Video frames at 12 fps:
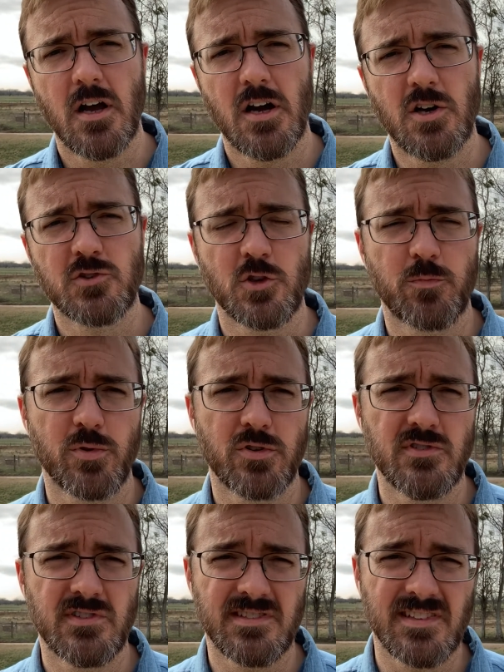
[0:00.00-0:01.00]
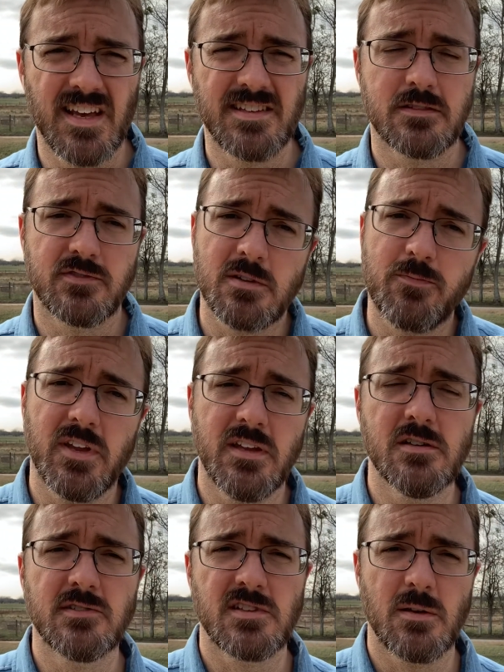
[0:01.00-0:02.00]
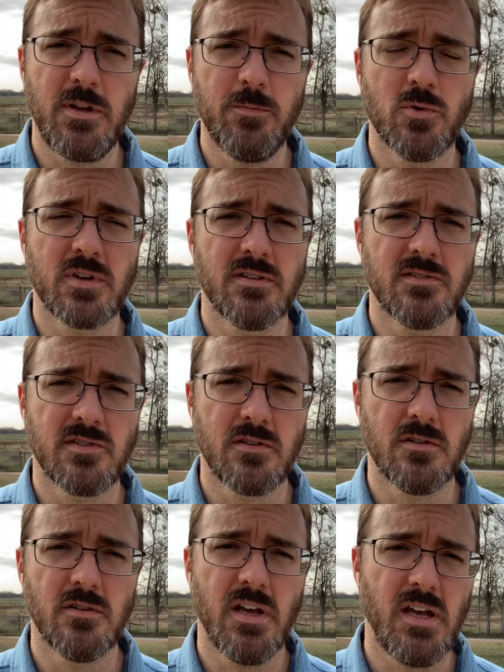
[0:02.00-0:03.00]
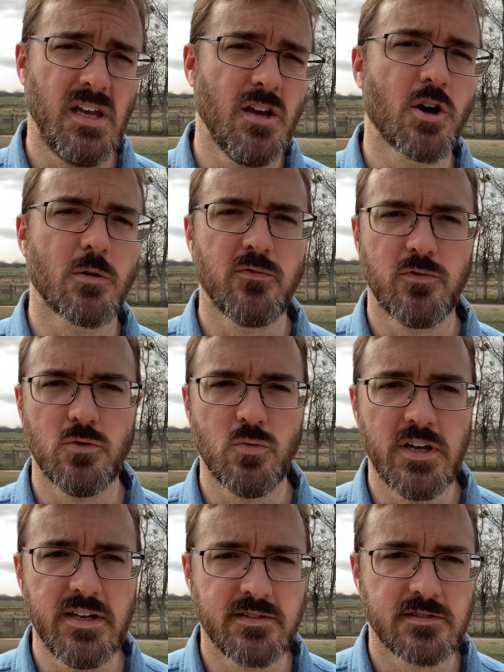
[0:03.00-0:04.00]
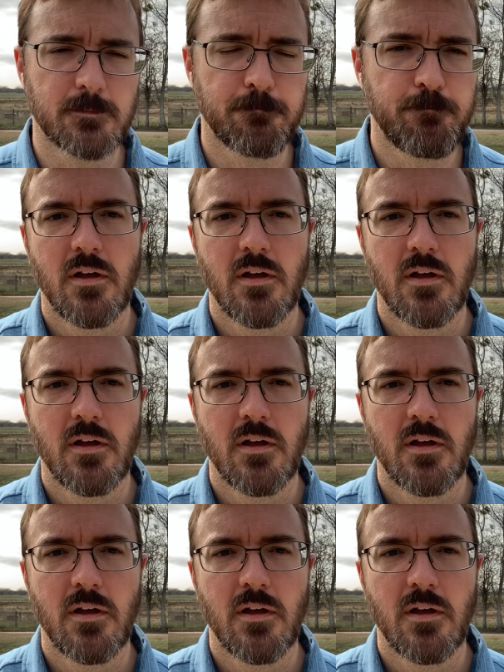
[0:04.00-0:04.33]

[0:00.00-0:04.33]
also produces less of something else that people consider a harmful waste.